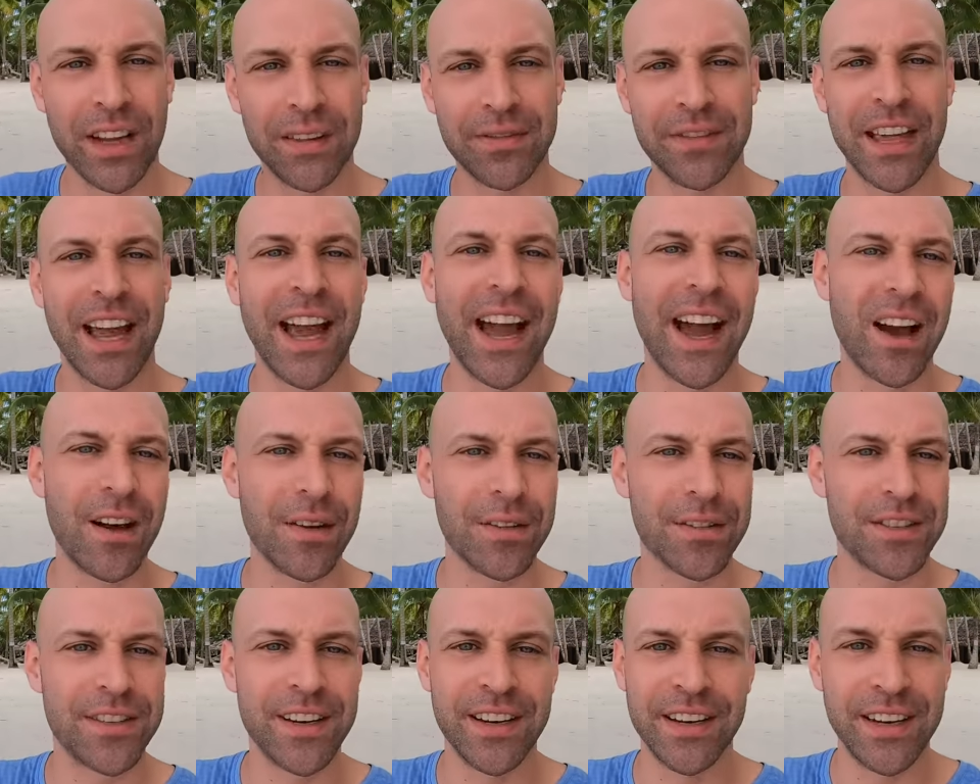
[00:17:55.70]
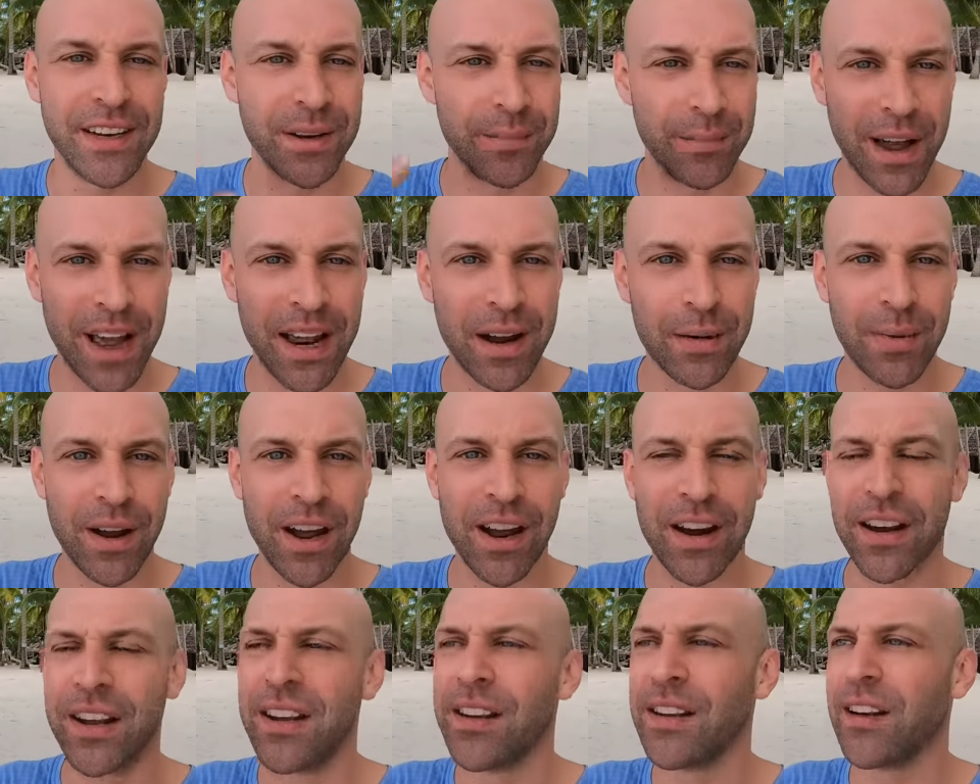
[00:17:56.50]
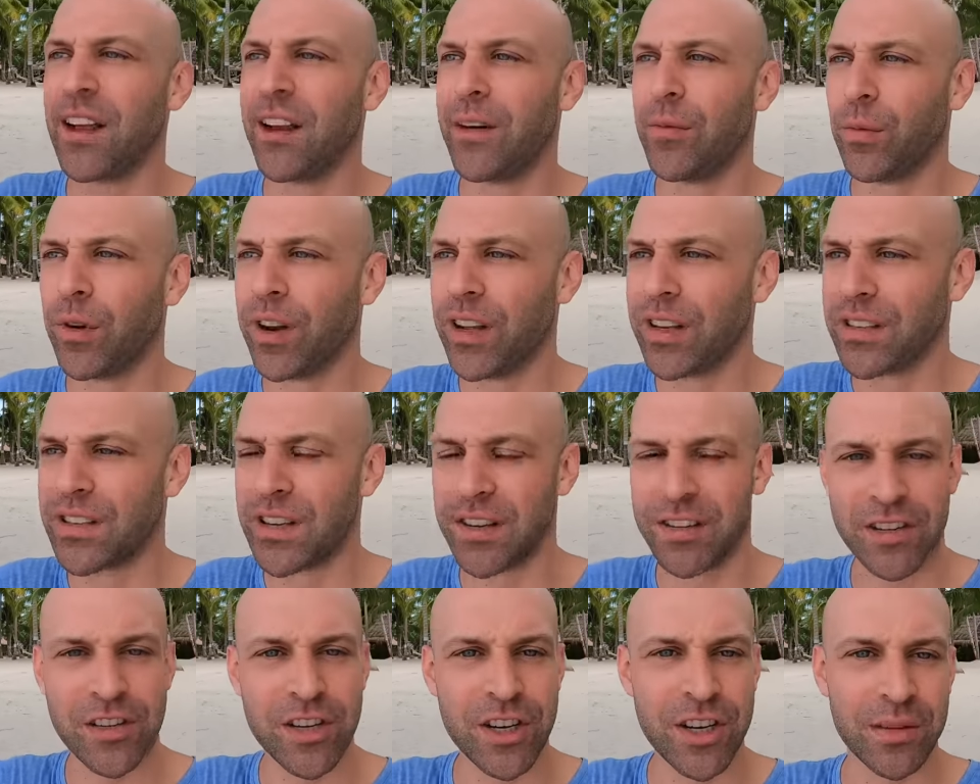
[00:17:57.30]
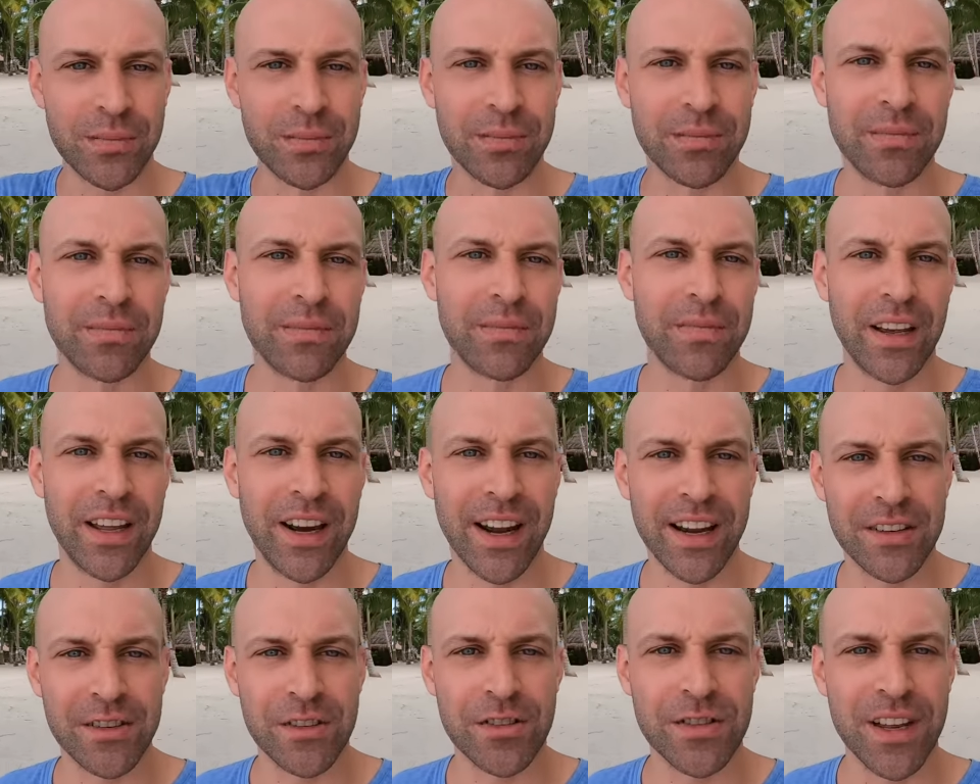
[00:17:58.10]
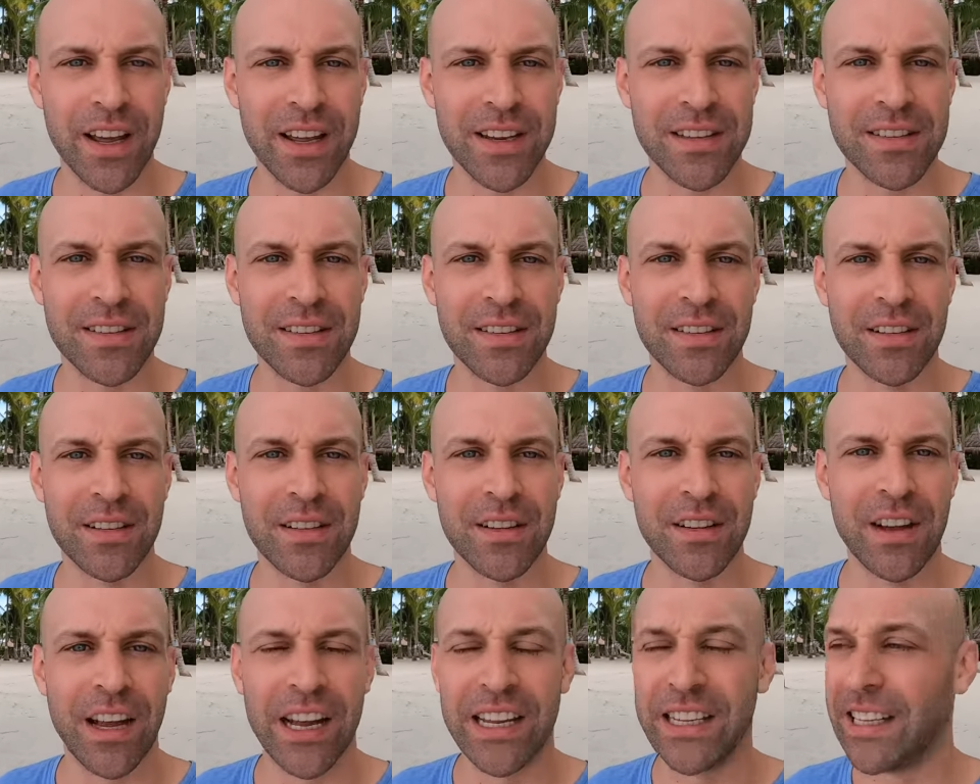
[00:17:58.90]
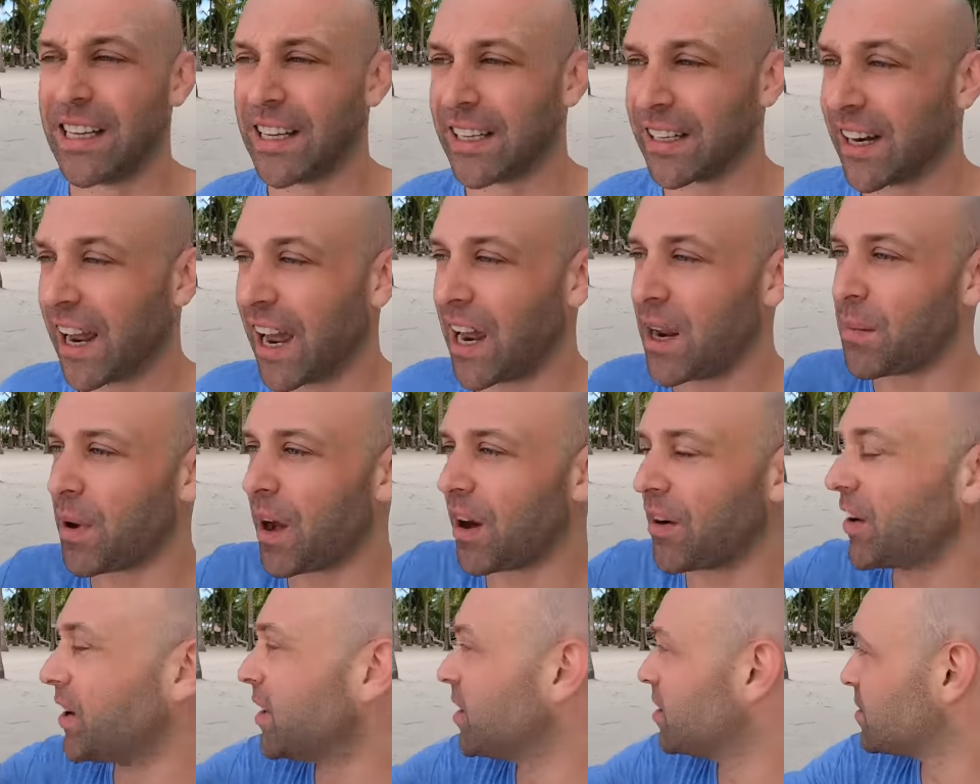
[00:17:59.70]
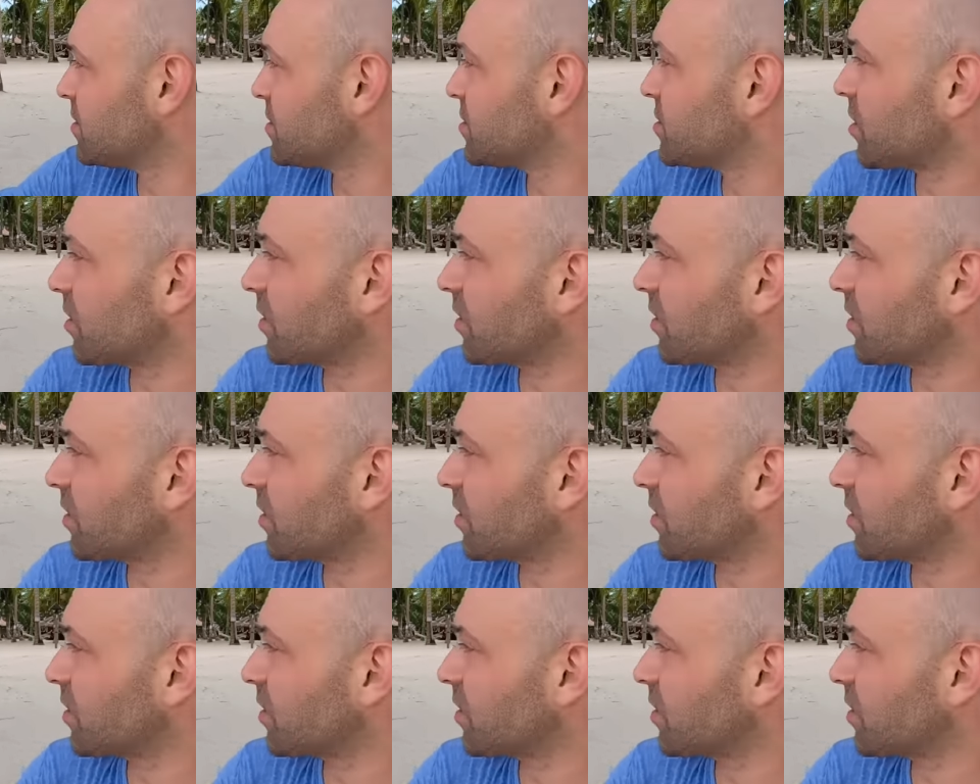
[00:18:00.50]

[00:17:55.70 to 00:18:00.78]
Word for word: left the house, didn't get mad about it, and went to the gym and exercised. And then came out here and